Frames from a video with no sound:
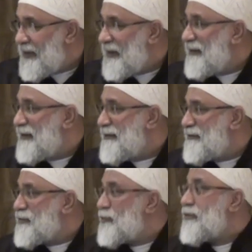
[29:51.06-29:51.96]
heading
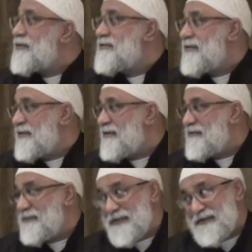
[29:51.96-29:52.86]
towards the
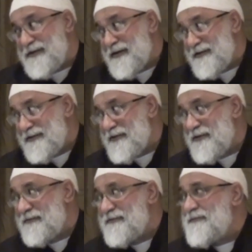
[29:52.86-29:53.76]
Earth, but didn't hit the
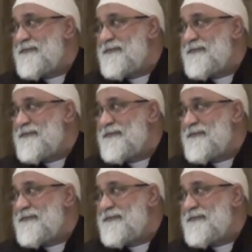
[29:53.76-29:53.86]
Earth.